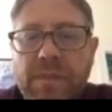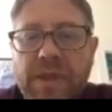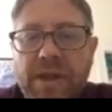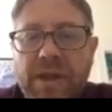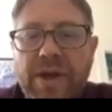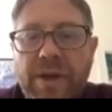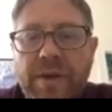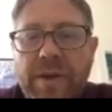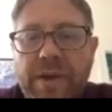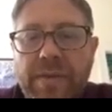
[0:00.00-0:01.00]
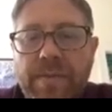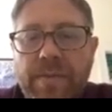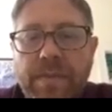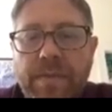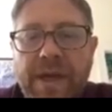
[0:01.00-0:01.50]
here,
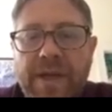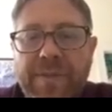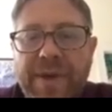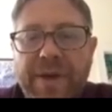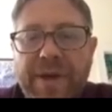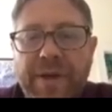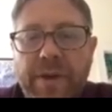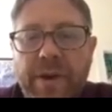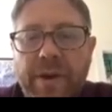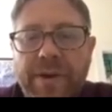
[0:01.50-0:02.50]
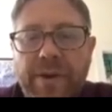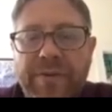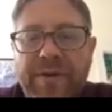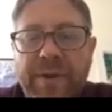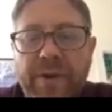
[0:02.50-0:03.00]
and the perineal artery or
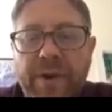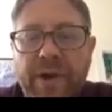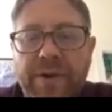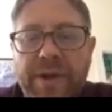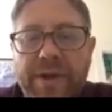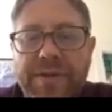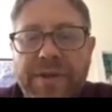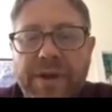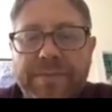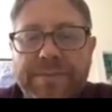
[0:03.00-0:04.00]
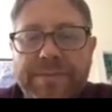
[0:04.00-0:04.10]
fibular artery is here.